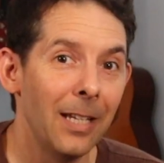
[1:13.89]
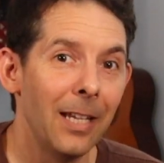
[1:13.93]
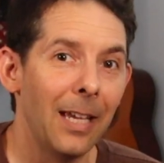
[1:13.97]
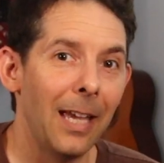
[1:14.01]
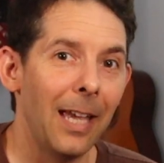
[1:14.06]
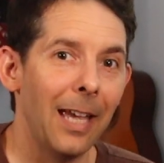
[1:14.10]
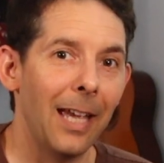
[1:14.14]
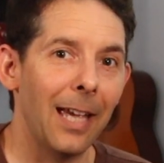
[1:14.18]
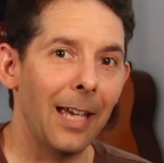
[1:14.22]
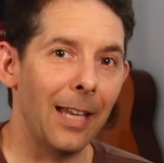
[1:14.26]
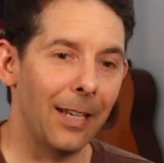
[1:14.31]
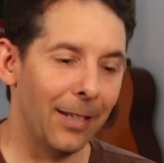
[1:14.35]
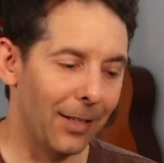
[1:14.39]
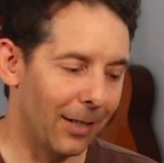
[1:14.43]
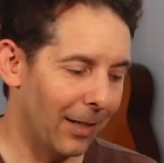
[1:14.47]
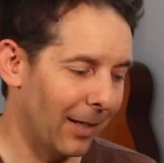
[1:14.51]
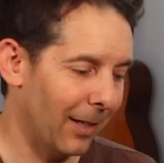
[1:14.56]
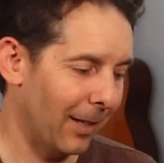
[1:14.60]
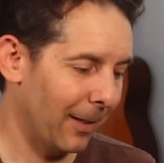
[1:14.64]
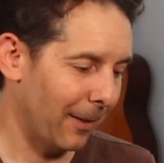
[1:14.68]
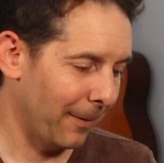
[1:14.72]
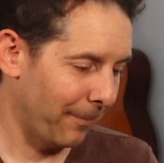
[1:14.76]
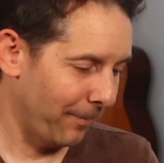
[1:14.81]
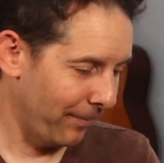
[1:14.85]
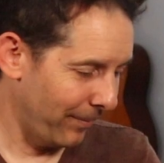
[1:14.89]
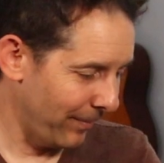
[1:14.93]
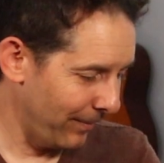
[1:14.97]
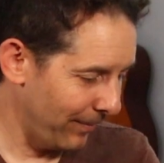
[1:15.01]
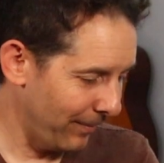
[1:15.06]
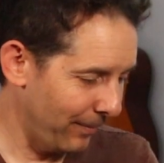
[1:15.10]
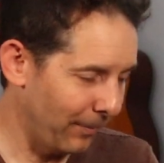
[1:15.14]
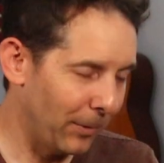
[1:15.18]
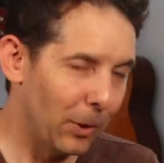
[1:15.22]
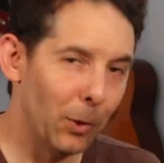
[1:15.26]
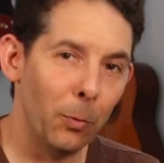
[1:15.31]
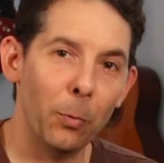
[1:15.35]
And
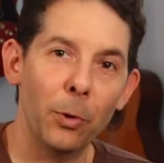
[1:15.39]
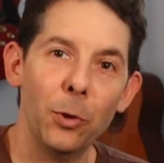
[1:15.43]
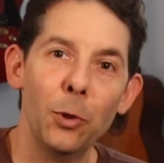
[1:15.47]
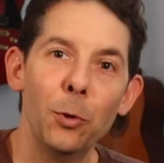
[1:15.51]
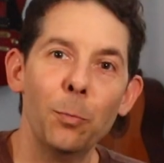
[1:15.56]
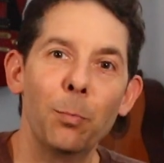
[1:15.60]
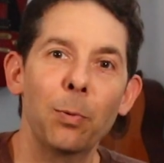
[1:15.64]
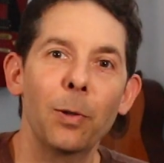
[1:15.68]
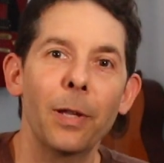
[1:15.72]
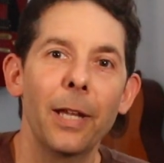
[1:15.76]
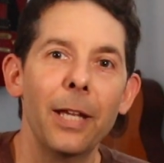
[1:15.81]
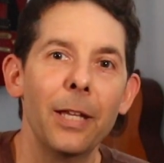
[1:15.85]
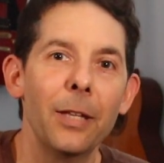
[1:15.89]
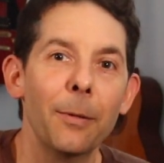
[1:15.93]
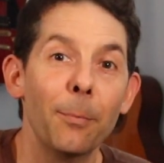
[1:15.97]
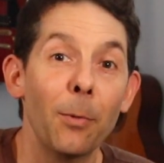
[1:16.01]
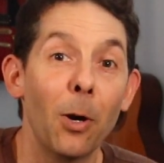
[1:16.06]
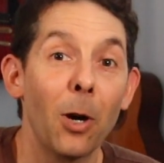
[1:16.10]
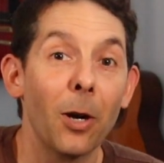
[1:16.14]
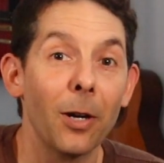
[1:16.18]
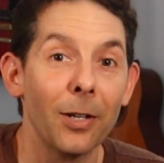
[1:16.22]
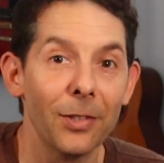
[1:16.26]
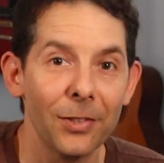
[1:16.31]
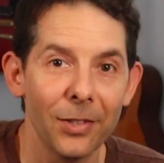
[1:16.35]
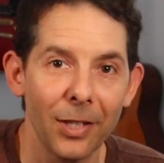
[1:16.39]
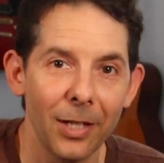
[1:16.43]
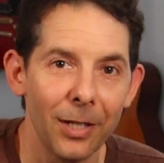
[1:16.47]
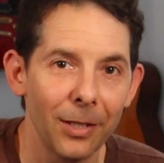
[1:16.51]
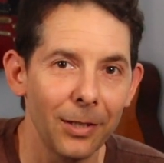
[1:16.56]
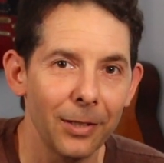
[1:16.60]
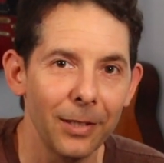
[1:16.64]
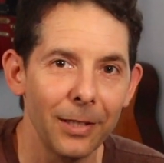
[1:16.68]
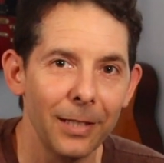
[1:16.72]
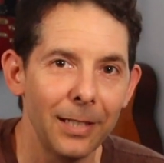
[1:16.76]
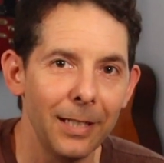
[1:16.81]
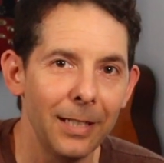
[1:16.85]
you know, when you play them
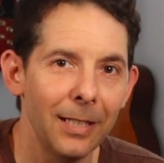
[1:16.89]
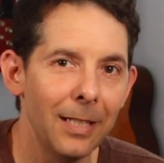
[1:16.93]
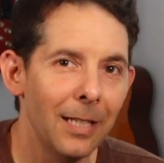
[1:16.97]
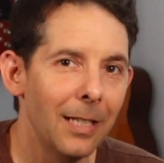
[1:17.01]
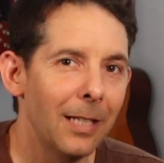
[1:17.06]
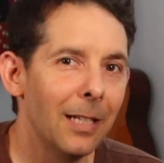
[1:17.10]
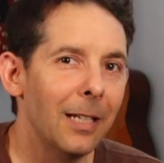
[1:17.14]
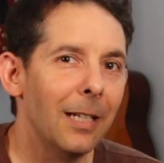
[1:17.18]
horizontally,